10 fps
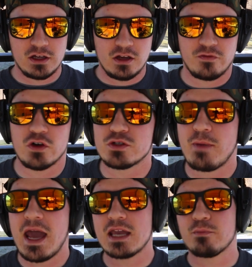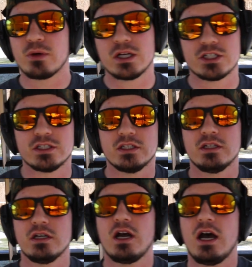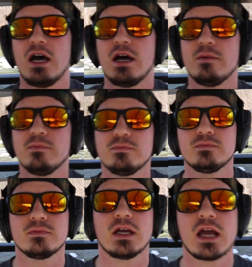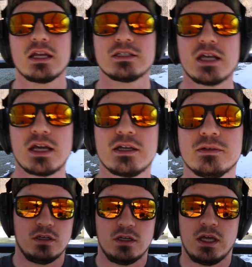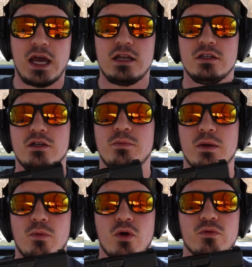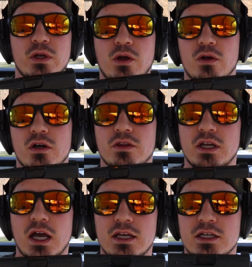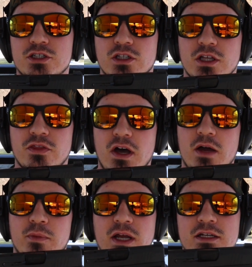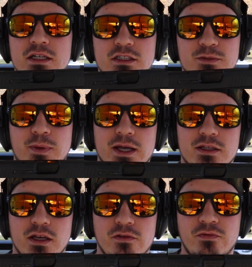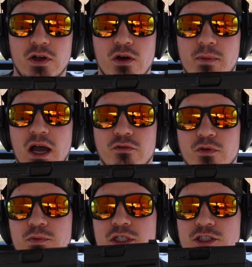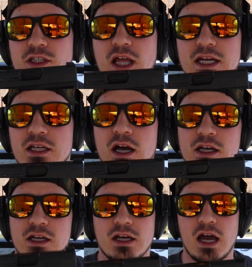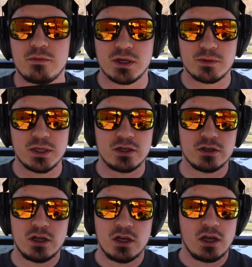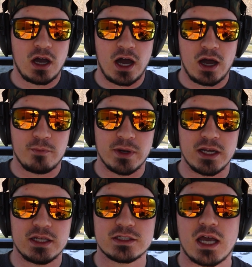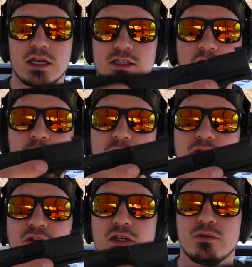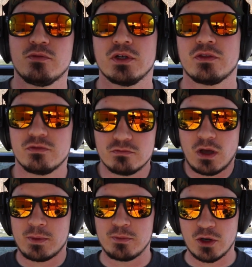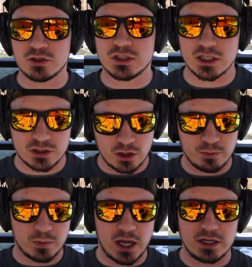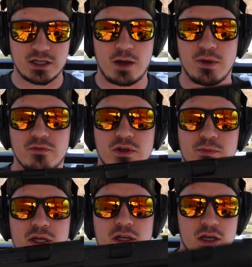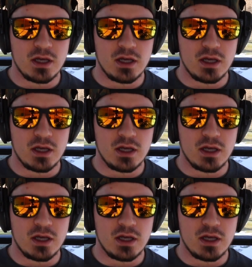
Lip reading: first mag impression, I gotta say, it had a little bit more recoil than I initially thought, but I did expect a fair amount from such a light gun in a 9mm. But it is kind of top heavy with, I mean, most SIGs are kind of top heavy, but